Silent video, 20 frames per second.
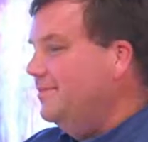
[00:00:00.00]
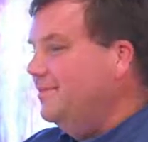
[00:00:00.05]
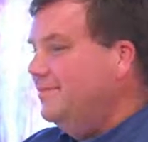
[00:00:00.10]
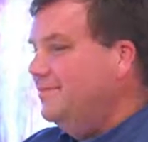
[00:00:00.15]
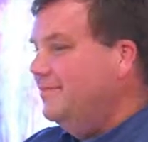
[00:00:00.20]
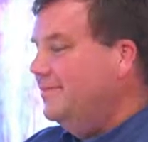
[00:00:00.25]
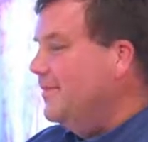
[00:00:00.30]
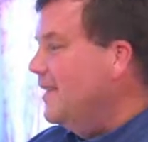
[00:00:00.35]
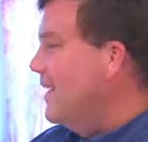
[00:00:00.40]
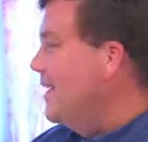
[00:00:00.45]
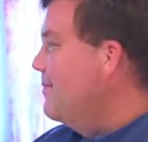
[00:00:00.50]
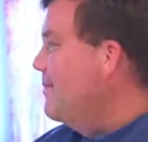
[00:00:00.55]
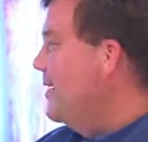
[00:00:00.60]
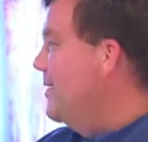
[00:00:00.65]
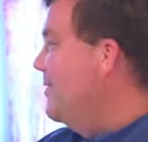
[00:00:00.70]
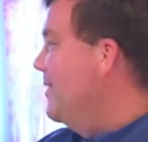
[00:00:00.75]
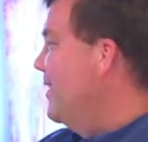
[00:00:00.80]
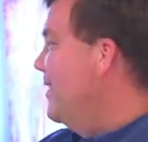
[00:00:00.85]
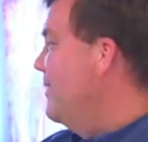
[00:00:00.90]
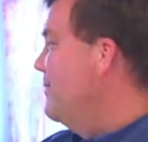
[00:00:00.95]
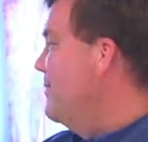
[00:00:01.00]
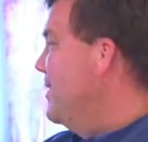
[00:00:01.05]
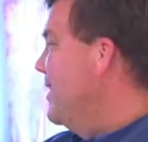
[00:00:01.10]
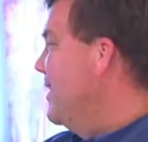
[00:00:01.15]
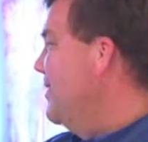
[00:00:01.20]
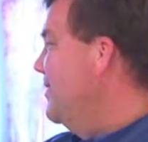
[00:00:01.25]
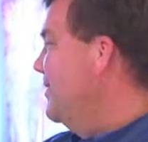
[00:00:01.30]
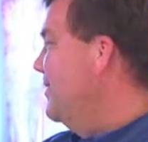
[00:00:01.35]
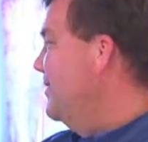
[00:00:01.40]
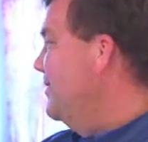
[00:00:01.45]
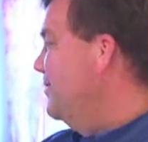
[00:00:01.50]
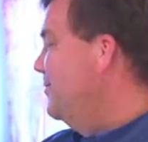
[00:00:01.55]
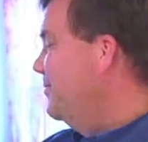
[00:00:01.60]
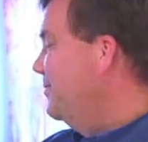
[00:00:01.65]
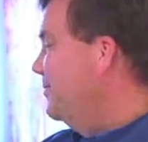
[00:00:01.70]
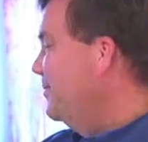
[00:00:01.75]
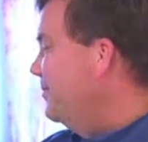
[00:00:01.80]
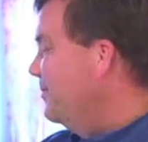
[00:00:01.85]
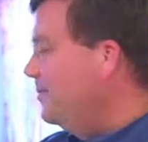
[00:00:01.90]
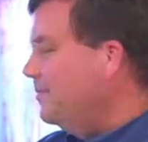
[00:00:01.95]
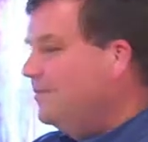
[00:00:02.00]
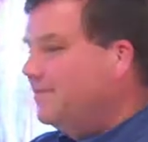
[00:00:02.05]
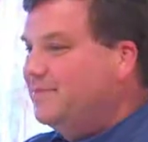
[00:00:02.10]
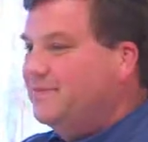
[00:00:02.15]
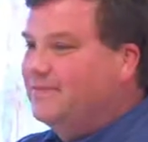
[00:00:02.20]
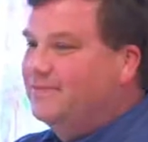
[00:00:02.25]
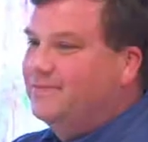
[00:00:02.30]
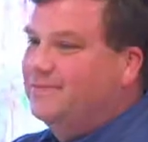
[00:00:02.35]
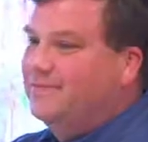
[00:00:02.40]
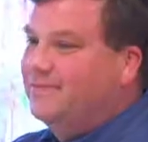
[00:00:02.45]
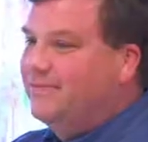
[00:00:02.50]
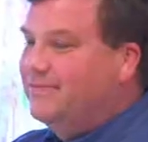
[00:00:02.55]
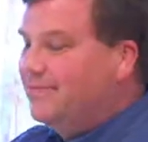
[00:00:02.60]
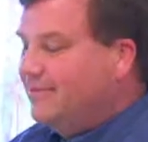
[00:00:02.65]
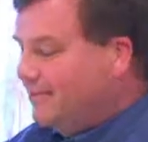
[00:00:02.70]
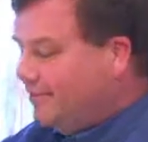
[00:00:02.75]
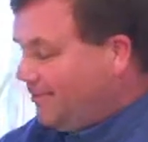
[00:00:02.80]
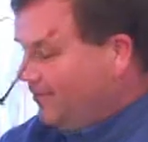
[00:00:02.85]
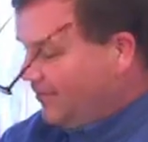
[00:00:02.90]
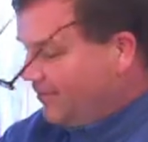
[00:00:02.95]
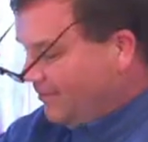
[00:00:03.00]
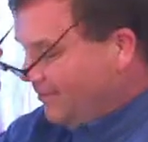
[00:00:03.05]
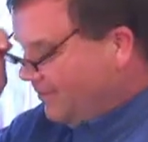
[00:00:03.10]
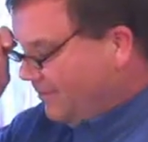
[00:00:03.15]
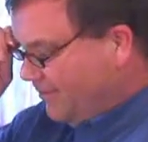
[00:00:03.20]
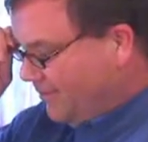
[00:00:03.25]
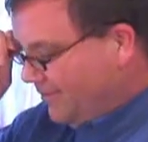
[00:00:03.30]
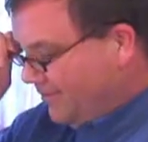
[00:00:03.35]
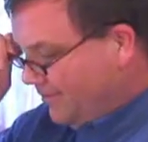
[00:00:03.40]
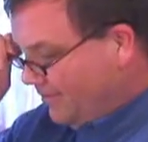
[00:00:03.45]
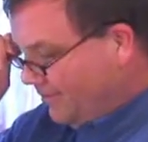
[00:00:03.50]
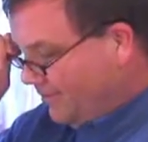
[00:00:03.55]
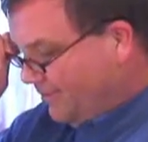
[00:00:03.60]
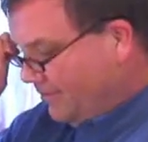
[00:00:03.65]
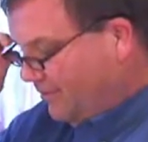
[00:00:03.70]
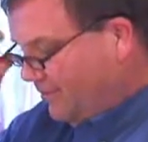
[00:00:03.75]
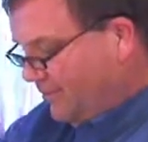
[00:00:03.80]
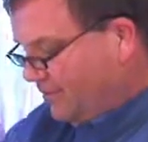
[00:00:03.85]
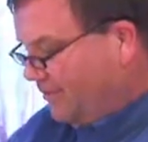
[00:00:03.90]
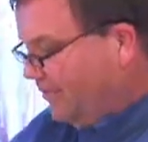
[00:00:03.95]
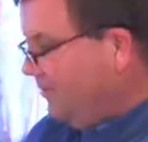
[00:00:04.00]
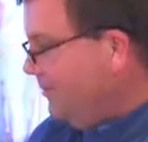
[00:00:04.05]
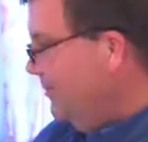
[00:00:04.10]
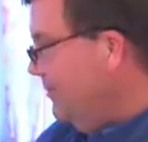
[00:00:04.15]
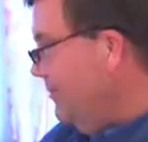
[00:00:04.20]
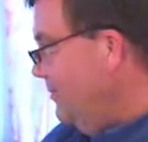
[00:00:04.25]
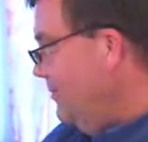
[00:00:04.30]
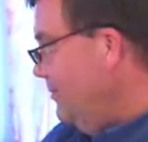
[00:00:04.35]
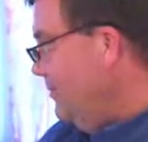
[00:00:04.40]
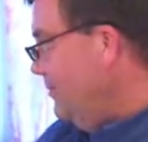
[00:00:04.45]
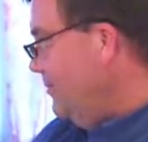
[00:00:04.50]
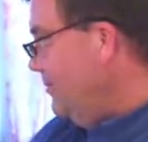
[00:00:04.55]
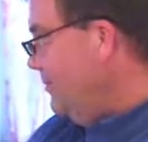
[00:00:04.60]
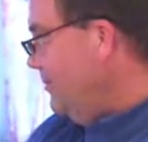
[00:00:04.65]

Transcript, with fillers: John. Anybody want to help me out? Well, you can't. I mean, imagine giving up